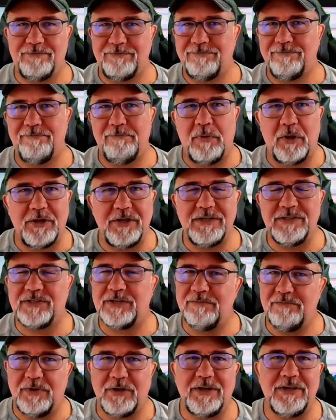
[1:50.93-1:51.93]
millions and
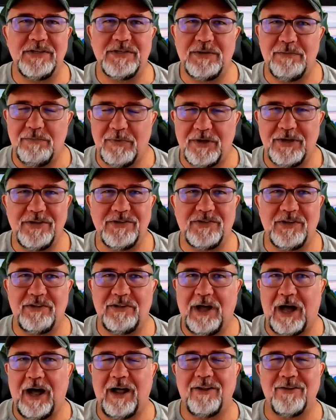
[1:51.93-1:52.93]
millions and millions of
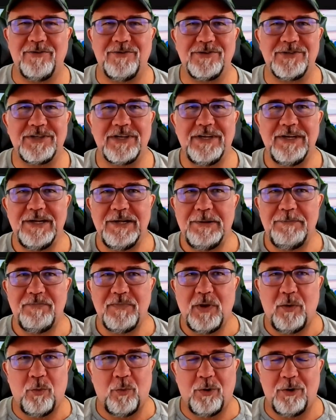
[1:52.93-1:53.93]
dollars,
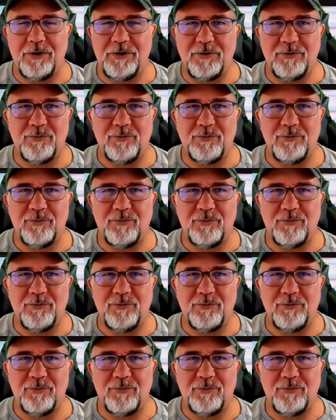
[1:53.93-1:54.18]
or you